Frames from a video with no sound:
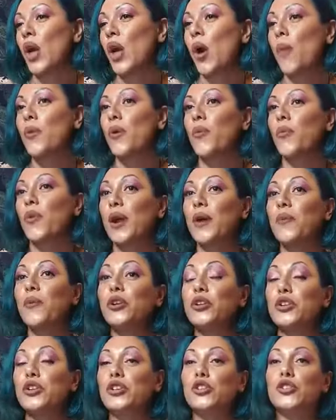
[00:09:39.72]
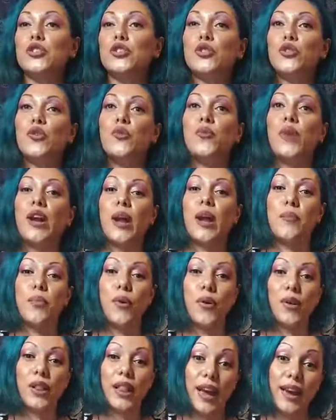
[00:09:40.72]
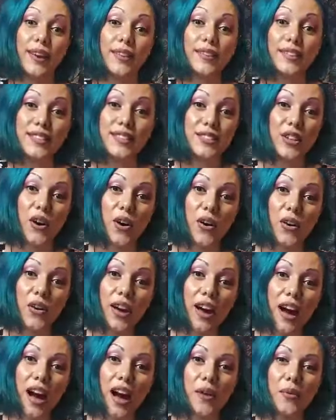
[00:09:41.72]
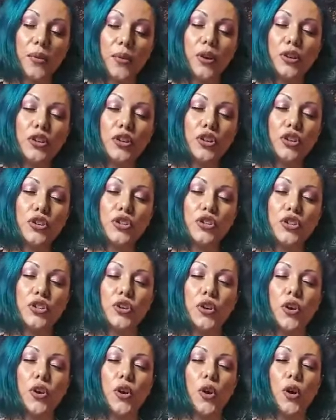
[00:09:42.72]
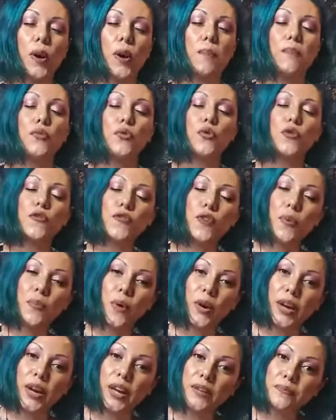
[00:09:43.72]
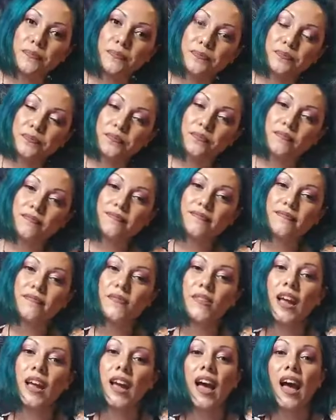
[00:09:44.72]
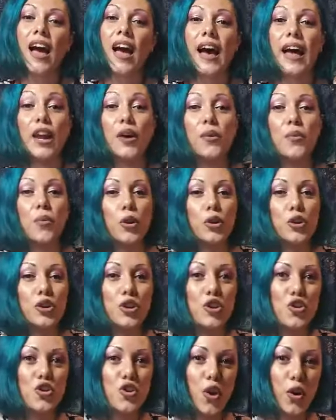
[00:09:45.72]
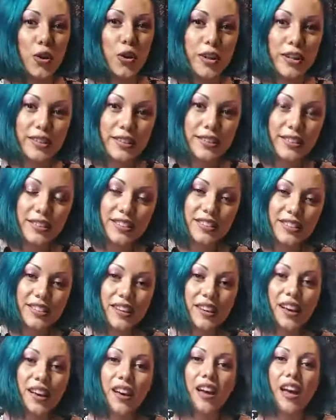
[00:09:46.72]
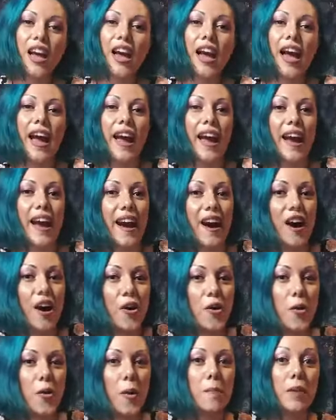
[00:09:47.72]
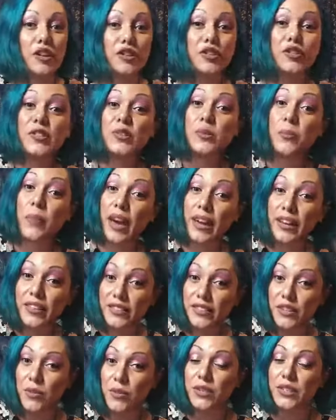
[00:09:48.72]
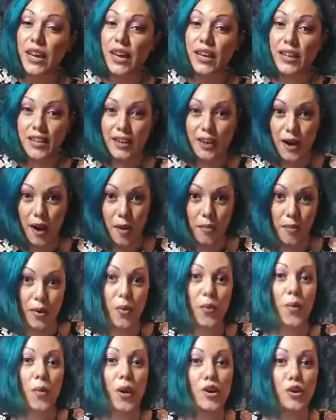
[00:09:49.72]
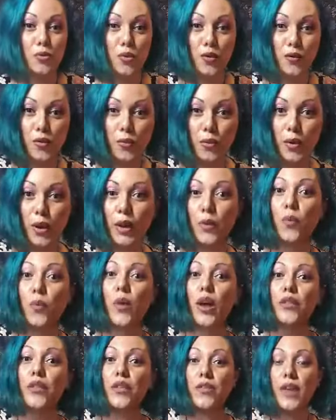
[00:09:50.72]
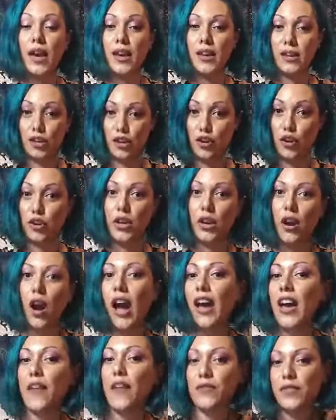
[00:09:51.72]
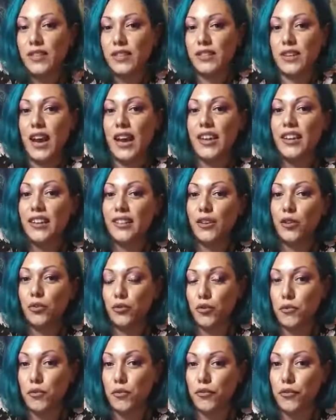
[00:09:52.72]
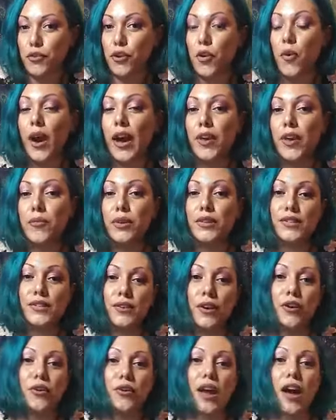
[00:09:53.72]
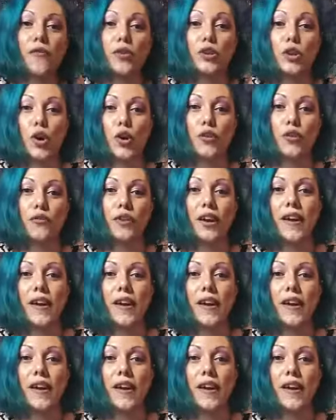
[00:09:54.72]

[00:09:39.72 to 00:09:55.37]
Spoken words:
But what I want you to do when I play this song, I want you to move your body, and I want you to notice how much space you are taking up. when you move your body. Whether that, you know, I have this tiny little room of requirement, so I don't have a lot of